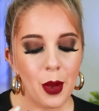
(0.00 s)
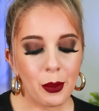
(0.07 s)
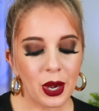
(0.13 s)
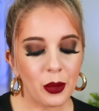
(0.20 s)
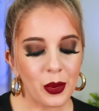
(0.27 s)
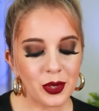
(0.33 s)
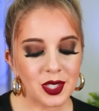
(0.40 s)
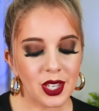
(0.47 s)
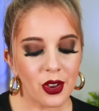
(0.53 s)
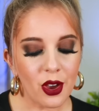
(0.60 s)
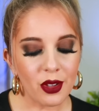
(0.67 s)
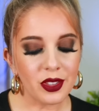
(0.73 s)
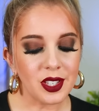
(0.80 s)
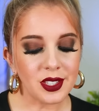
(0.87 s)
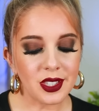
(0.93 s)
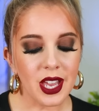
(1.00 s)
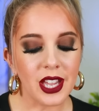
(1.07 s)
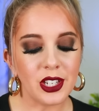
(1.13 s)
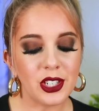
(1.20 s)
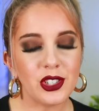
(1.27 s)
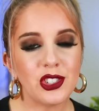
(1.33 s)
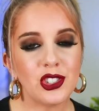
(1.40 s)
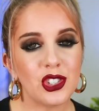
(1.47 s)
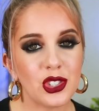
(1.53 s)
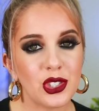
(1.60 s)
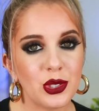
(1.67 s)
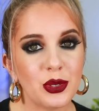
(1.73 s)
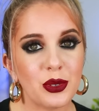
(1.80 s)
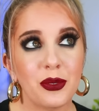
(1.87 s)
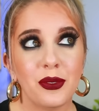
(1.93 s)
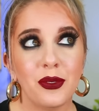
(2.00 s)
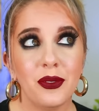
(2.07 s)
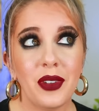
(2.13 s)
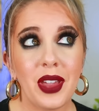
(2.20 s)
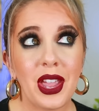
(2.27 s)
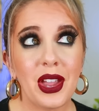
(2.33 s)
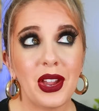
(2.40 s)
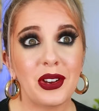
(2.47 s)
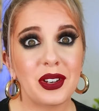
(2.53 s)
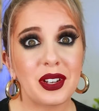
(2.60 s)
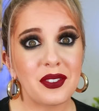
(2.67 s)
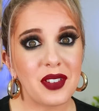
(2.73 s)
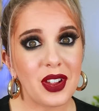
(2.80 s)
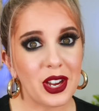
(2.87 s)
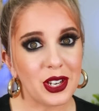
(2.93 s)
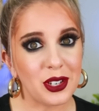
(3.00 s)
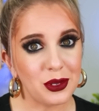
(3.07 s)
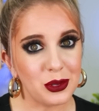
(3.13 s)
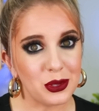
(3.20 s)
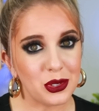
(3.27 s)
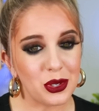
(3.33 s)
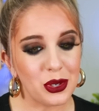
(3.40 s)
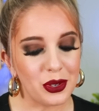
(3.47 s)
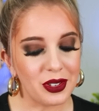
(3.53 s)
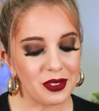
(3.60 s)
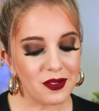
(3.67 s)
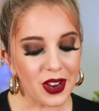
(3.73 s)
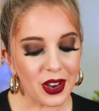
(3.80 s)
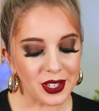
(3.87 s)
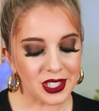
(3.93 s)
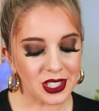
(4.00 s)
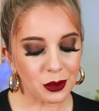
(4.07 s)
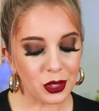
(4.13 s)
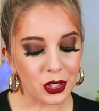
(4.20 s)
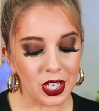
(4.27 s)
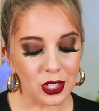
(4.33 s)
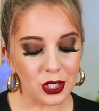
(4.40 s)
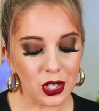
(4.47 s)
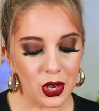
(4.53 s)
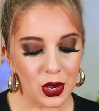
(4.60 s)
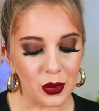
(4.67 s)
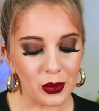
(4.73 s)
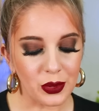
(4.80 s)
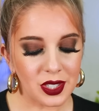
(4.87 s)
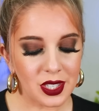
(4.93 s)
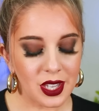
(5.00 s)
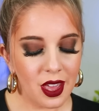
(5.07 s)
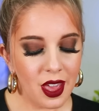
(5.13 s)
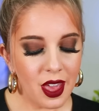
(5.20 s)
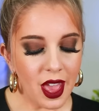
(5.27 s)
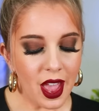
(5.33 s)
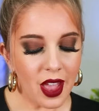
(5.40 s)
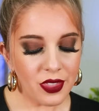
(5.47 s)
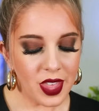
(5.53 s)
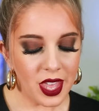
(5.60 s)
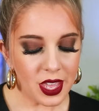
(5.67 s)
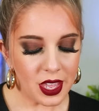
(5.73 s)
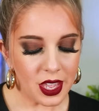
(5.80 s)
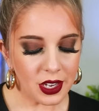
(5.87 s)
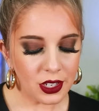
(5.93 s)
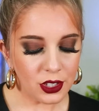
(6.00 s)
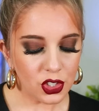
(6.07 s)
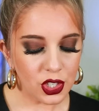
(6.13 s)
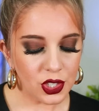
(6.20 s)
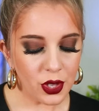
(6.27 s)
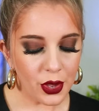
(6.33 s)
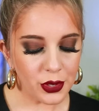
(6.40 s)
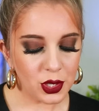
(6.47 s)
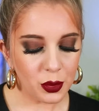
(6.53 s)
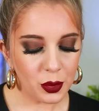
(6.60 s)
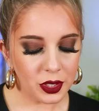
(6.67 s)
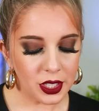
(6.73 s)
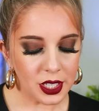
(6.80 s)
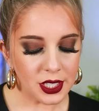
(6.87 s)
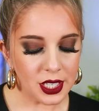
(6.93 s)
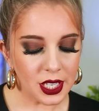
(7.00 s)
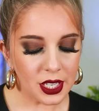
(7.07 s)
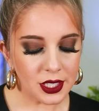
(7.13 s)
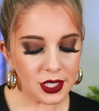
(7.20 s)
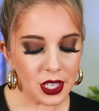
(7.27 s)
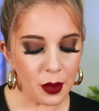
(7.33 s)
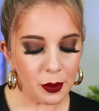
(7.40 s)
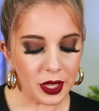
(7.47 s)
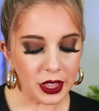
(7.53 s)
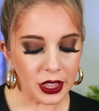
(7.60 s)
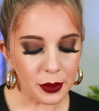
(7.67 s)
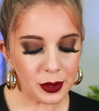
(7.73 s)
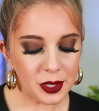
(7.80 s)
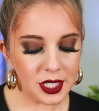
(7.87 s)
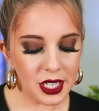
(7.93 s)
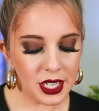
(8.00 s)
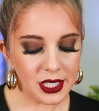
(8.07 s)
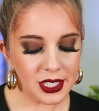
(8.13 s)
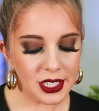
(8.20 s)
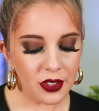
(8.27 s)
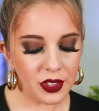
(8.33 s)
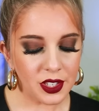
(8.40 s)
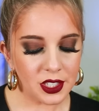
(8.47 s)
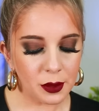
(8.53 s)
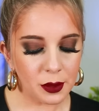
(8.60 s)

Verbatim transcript: But I will say all these liners just look very, very neutral and very similar in tones. And then she's also releasing some lipsticks. Now, these